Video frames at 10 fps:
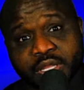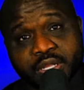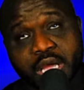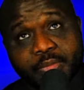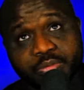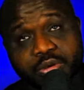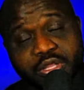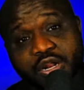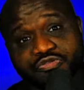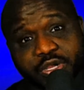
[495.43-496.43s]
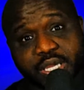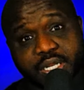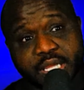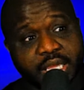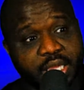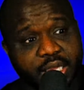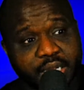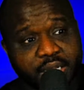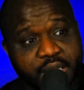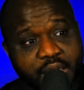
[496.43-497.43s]
comic book that I read,
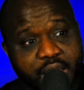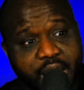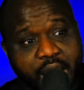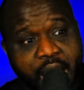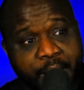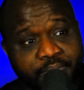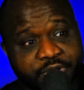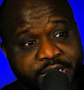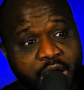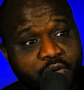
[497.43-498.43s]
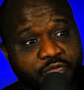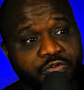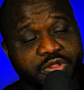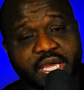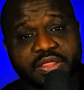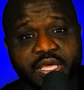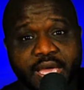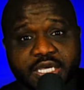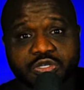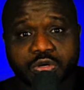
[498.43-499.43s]
and I'm doubtful that they're
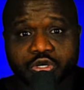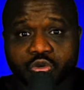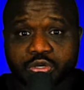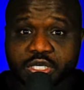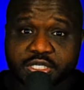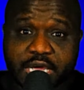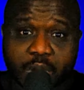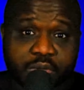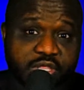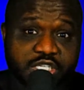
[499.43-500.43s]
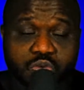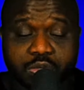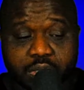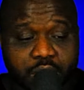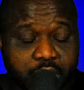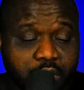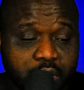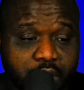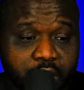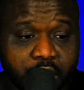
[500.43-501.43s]
actually going to do a good job with this one.
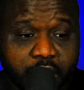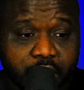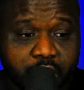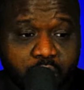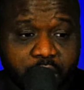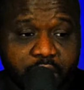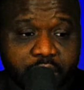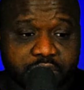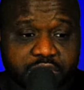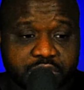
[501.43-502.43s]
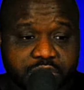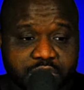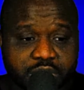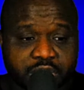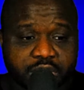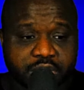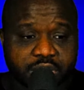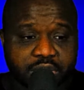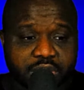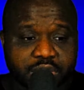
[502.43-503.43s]
What else?
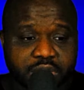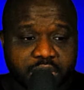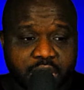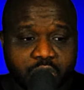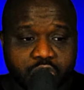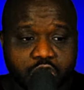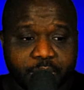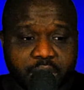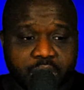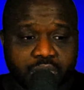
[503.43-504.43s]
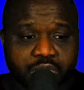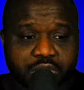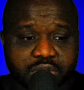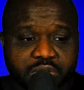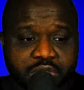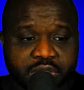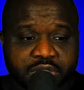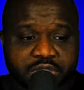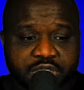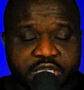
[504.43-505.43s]
I don't know about
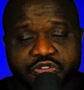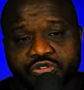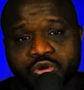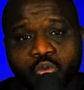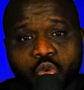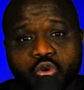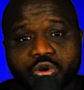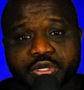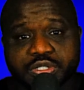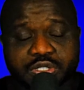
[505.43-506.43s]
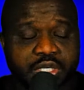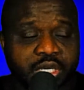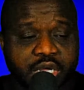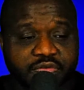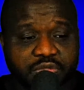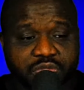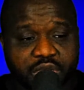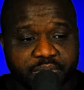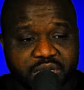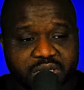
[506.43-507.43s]
Secret Wars and
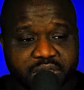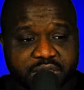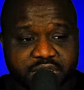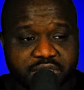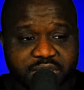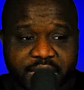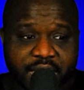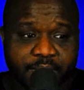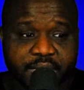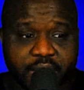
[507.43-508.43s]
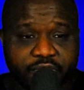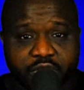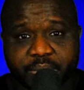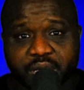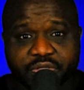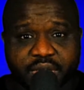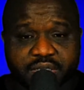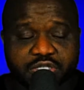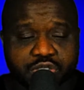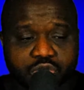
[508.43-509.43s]
everything, because it's like I'm doubtful about
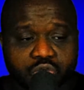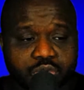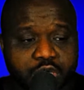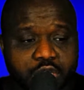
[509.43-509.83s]
that too,